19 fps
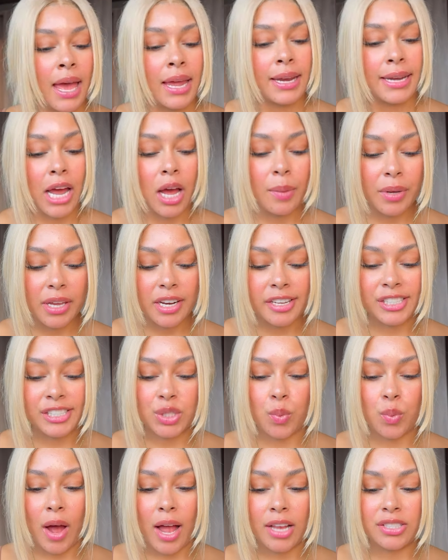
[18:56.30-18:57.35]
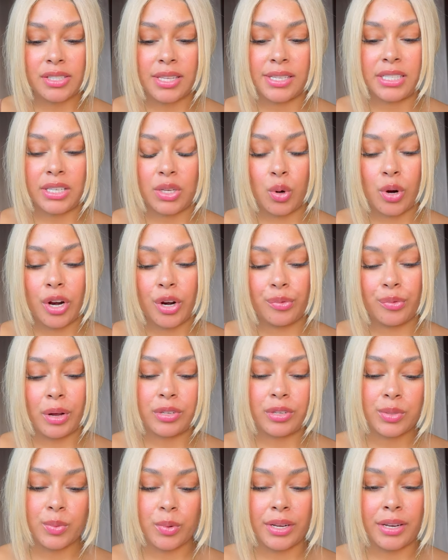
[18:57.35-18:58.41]
Now I'm gonna swatch the Dior
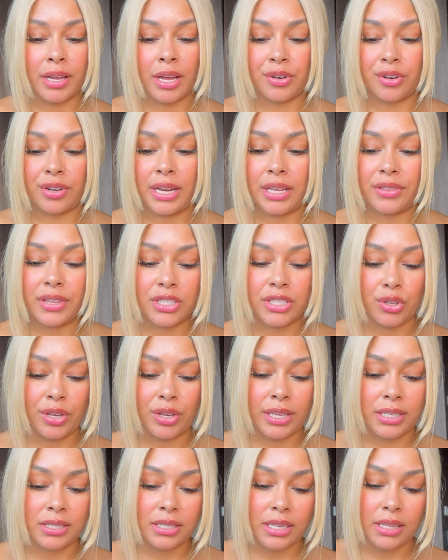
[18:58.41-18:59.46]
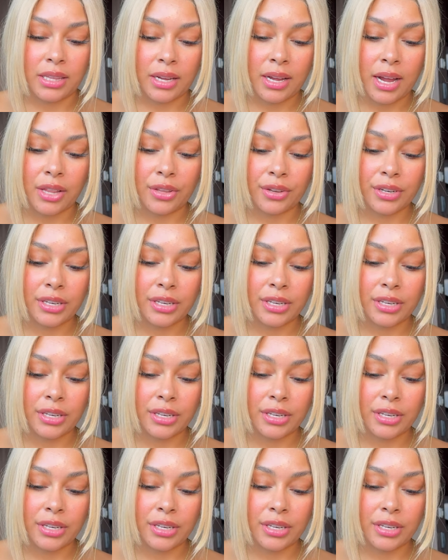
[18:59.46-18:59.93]
Rosewood underneath it so you can see the color